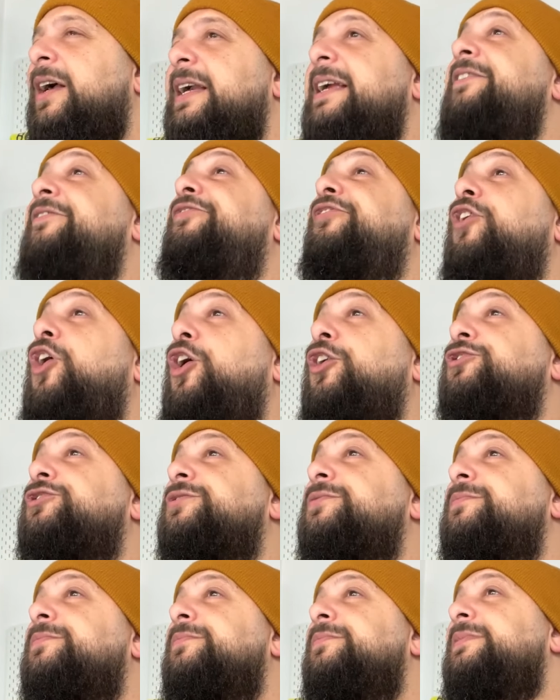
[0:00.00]
In
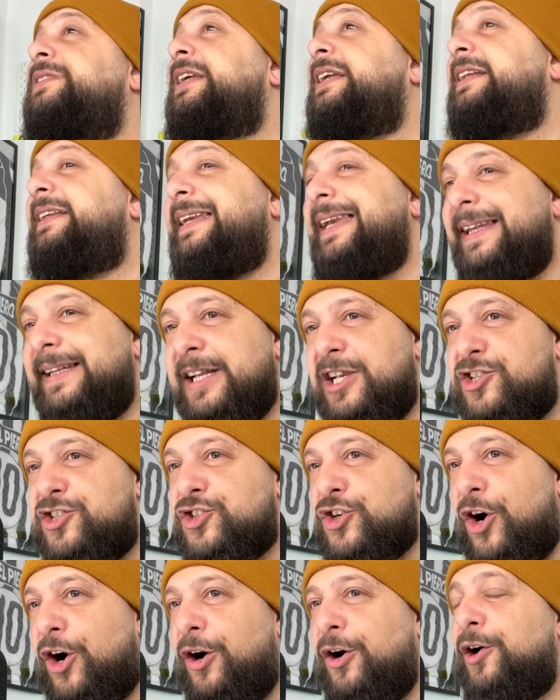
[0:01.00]
France, Didier
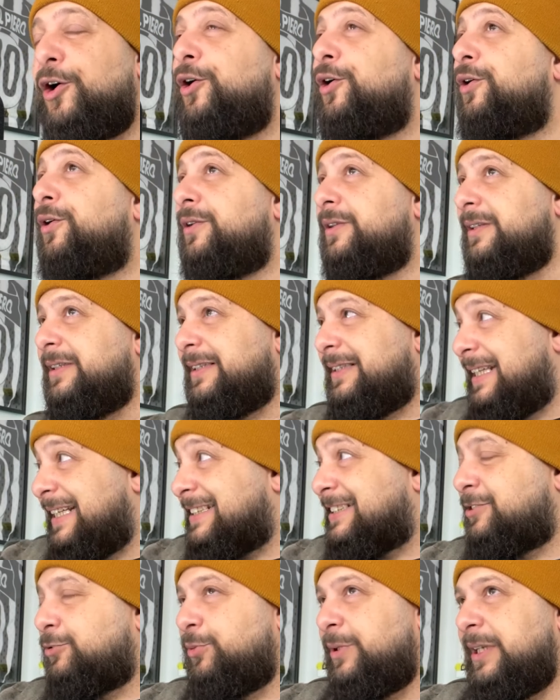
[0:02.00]
Deschamps,
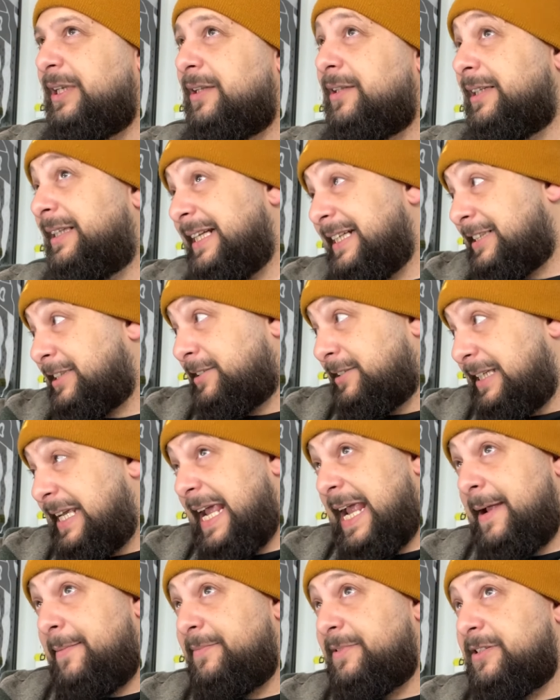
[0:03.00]

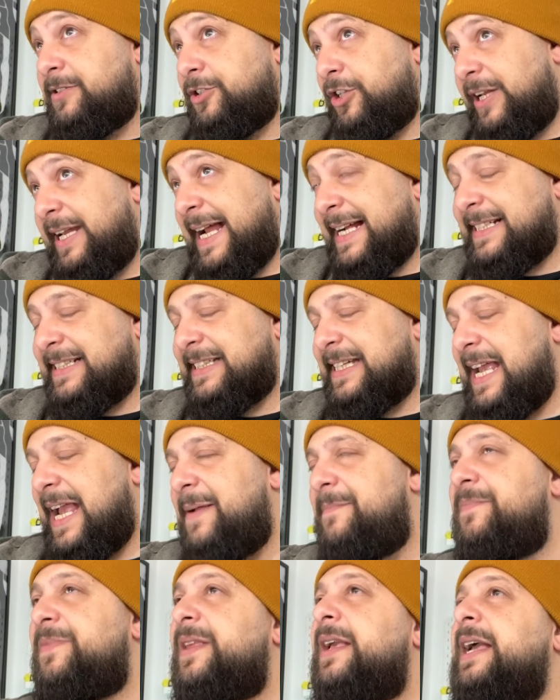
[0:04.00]
the next
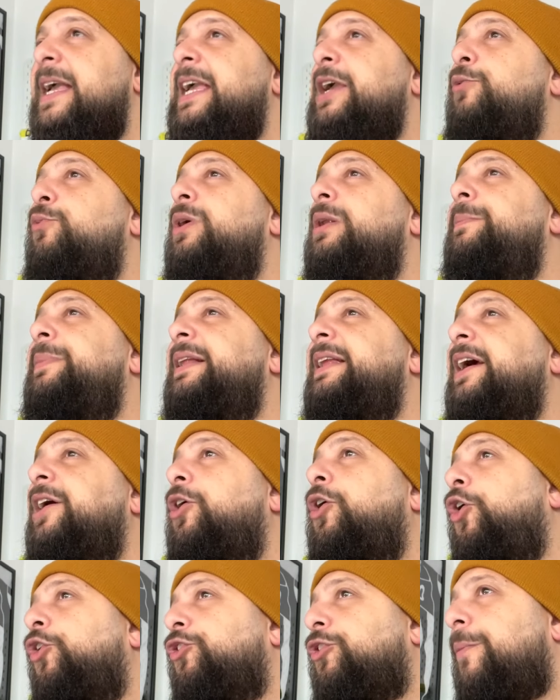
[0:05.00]
game, he will be
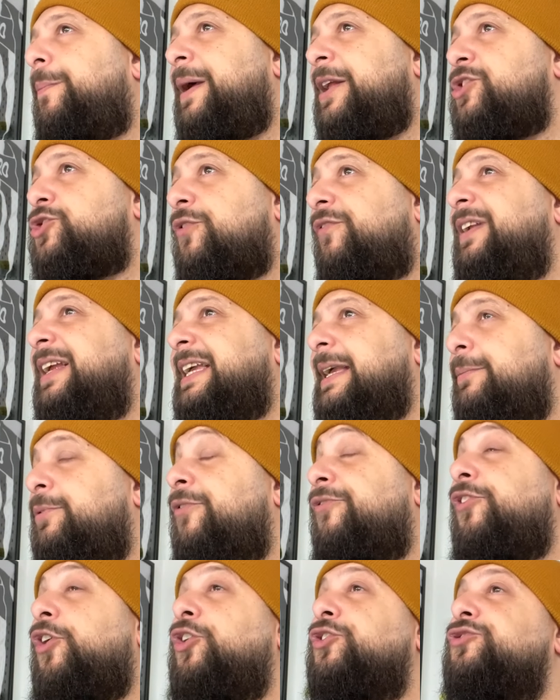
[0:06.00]
there on the bench of L'Equipe
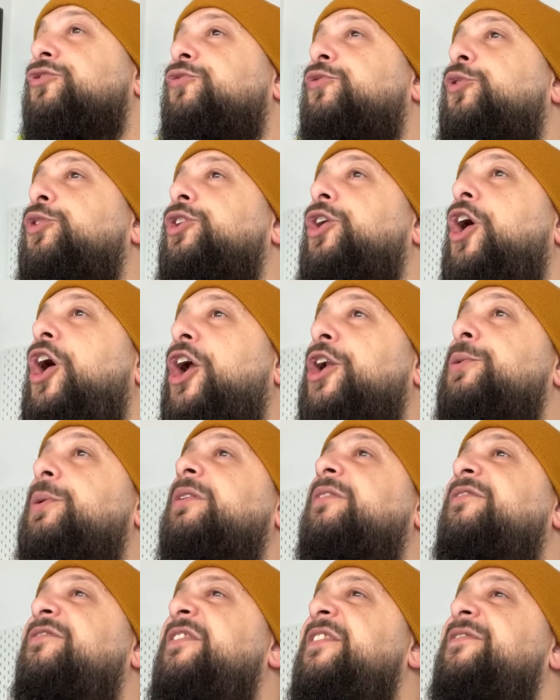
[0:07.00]
de France for the
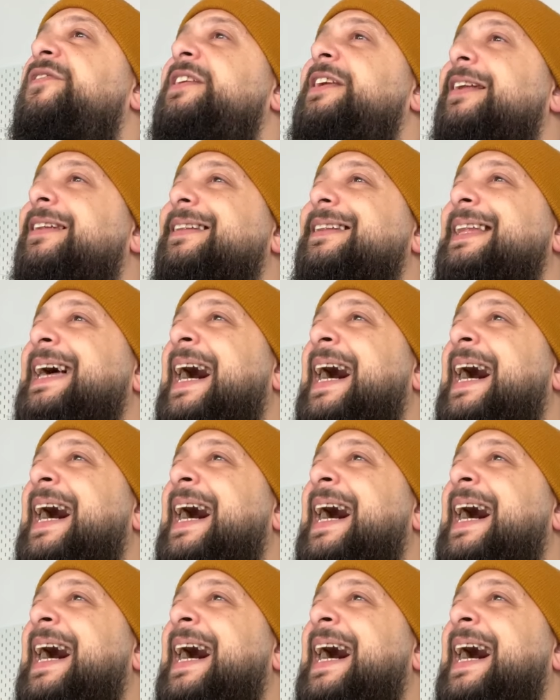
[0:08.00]
150th